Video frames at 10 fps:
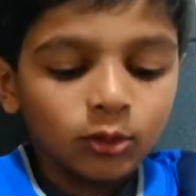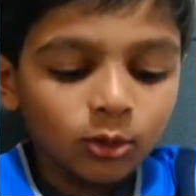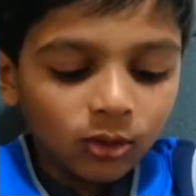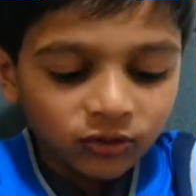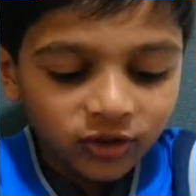
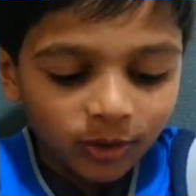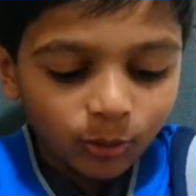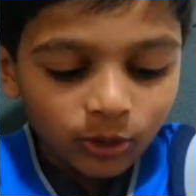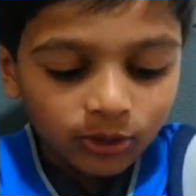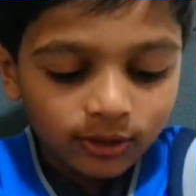Golden State
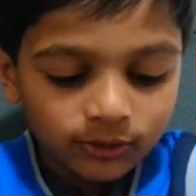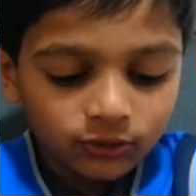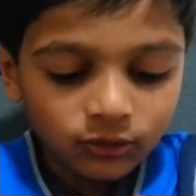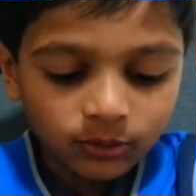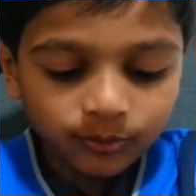Warriors.
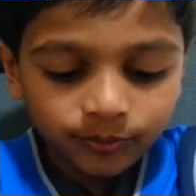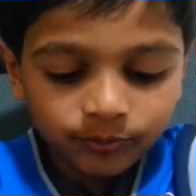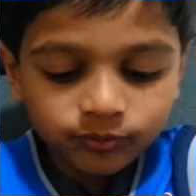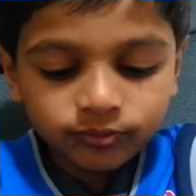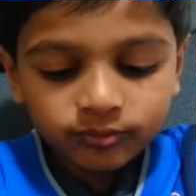Seventh.
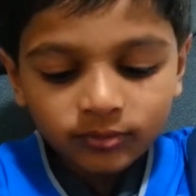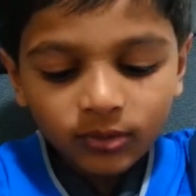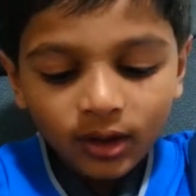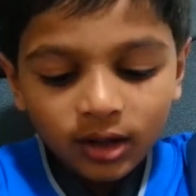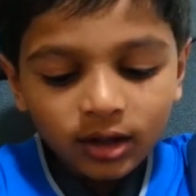
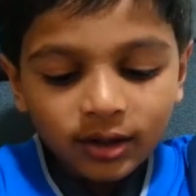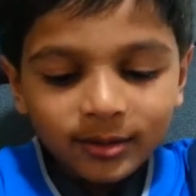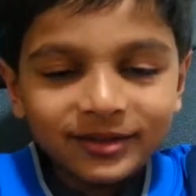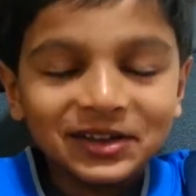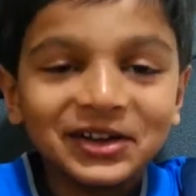
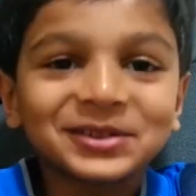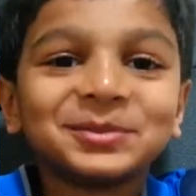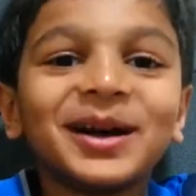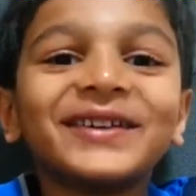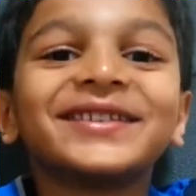Dallas
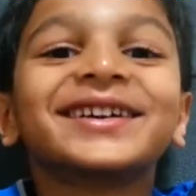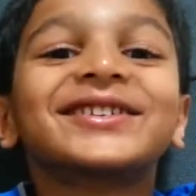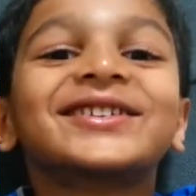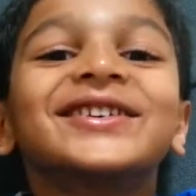Mavericks.